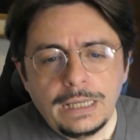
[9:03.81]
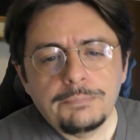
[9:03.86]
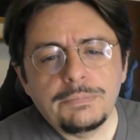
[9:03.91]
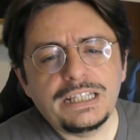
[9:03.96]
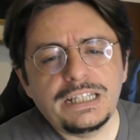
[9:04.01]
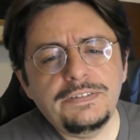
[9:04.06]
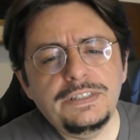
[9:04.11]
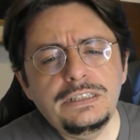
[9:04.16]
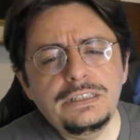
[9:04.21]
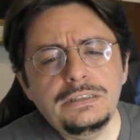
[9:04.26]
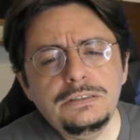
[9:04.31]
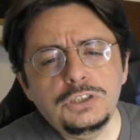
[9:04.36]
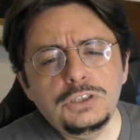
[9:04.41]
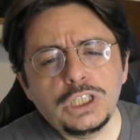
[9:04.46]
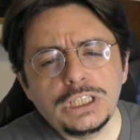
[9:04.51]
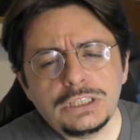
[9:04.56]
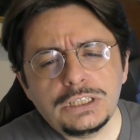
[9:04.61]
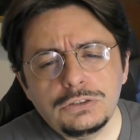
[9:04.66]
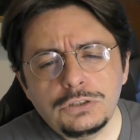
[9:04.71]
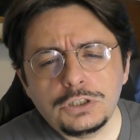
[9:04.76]
But even
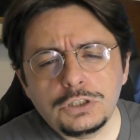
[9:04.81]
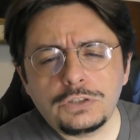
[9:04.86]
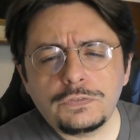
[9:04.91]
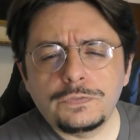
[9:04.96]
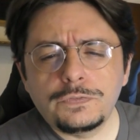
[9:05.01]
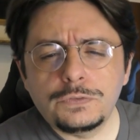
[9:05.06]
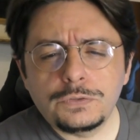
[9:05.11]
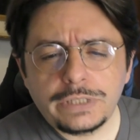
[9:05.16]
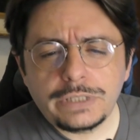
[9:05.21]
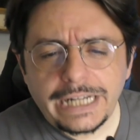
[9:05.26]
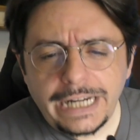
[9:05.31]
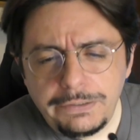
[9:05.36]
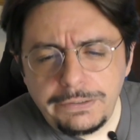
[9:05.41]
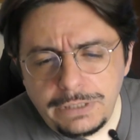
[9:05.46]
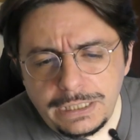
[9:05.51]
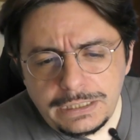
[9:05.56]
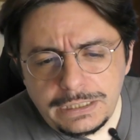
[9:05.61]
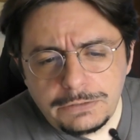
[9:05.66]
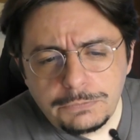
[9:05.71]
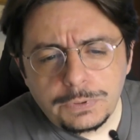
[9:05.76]
just those 4
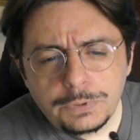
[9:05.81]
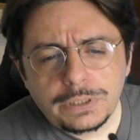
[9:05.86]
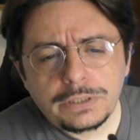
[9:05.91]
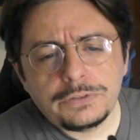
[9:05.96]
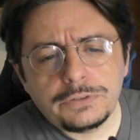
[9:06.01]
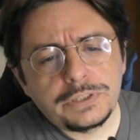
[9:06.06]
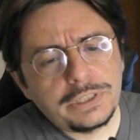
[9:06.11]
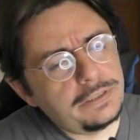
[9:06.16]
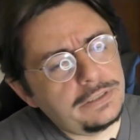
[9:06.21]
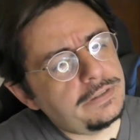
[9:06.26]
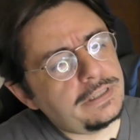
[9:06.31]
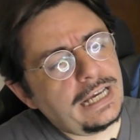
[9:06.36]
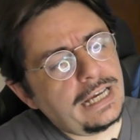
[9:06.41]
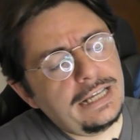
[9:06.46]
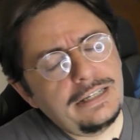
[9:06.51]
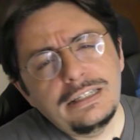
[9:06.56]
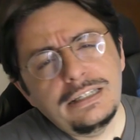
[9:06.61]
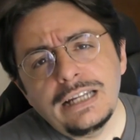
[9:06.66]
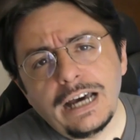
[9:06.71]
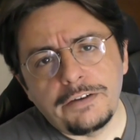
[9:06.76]
carriers were considered
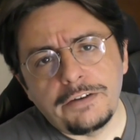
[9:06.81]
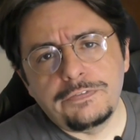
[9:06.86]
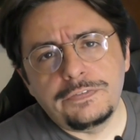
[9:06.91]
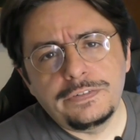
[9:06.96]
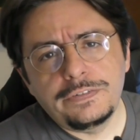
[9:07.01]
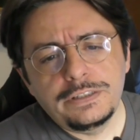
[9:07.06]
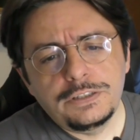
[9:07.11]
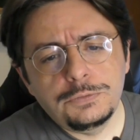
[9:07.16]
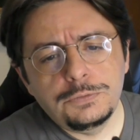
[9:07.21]
enough